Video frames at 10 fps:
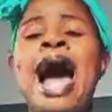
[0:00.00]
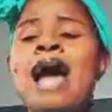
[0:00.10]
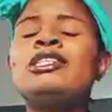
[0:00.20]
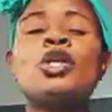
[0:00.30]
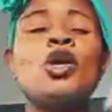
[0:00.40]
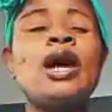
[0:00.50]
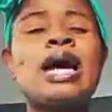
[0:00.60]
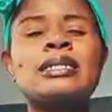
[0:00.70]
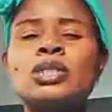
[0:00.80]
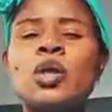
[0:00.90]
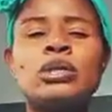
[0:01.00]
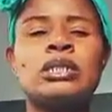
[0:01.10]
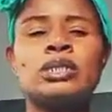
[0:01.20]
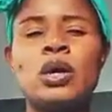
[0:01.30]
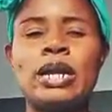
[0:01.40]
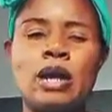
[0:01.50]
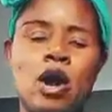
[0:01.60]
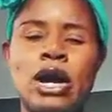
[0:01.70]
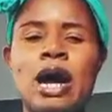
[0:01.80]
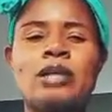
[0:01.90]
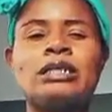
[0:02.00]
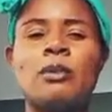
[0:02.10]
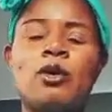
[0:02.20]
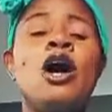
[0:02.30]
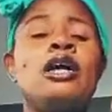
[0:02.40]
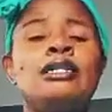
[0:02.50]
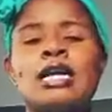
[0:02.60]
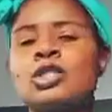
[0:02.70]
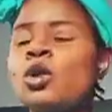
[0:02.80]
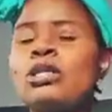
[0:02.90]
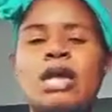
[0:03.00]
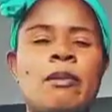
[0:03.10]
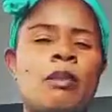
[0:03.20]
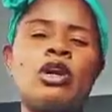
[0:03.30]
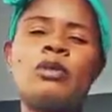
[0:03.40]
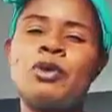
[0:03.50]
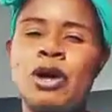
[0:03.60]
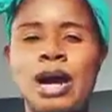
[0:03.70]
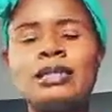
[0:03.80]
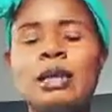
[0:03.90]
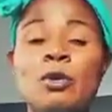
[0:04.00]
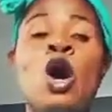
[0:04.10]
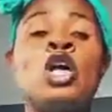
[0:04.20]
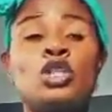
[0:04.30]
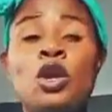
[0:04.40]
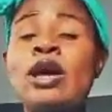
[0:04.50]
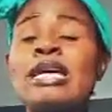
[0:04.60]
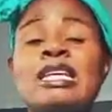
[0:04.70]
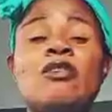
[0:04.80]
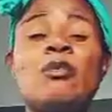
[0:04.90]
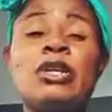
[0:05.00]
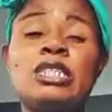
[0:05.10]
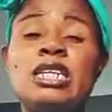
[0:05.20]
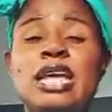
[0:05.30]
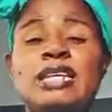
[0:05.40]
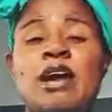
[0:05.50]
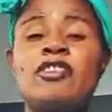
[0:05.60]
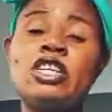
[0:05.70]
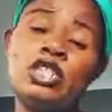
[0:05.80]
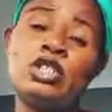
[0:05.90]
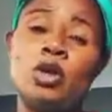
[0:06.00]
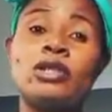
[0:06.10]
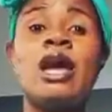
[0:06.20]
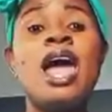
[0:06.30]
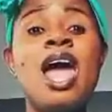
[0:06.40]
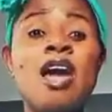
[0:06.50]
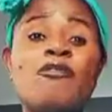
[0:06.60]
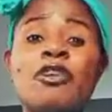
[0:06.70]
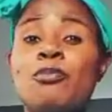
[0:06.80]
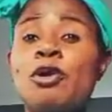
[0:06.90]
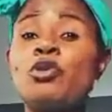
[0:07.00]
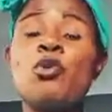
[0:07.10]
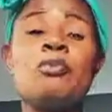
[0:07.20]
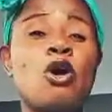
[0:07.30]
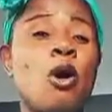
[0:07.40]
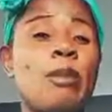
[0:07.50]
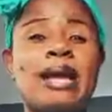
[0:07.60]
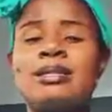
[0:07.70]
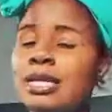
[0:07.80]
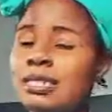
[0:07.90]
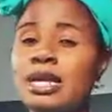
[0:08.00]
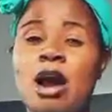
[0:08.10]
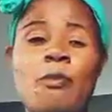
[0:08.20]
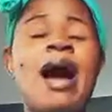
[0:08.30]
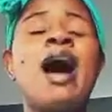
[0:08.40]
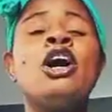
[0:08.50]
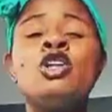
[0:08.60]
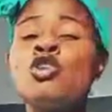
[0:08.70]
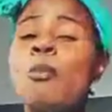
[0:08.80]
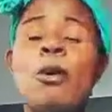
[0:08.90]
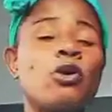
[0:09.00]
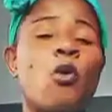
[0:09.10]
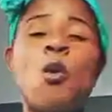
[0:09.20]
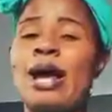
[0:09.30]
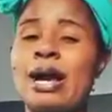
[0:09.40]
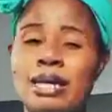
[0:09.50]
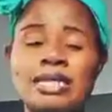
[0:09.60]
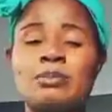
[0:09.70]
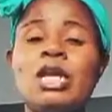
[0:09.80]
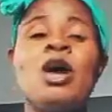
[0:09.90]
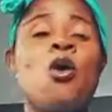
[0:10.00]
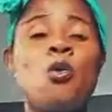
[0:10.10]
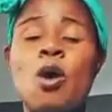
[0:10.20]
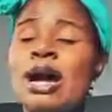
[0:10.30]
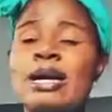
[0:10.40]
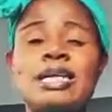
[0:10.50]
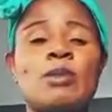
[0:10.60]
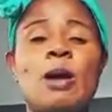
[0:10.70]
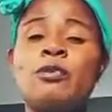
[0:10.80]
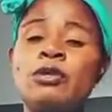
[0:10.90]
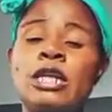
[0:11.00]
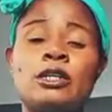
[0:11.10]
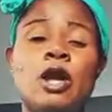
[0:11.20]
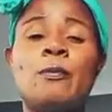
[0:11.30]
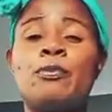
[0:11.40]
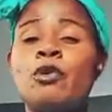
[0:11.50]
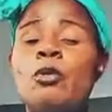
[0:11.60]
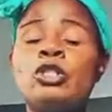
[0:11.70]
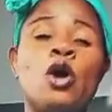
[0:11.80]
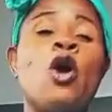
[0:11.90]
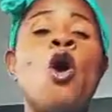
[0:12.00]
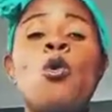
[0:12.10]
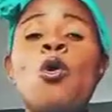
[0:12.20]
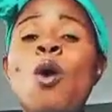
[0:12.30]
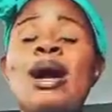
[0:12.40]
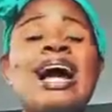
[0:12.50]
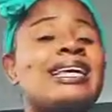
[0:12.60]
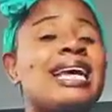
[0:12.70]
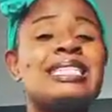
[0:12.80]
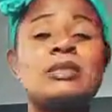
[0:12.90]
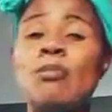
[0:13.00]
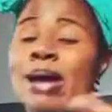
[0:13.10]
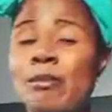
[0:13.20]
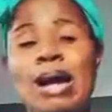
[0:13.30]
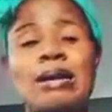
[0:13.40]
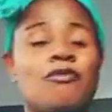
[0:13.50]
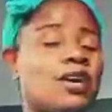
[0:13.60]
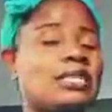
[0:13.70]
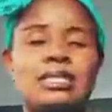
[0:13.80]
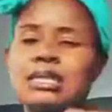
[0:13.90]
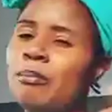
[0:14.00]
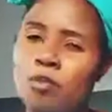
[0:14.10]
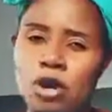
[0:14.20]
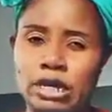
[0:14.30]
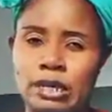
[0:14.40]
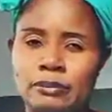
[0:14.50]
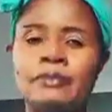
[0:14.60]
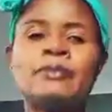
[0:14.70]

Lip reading: And so long as salt is uncountable, that so shall my money be uncountable. So long as everybody in this earth have eaten salt, everybody will become my destiny helper. Nobody will work against me, work against my promotion, will work against my manifesting money.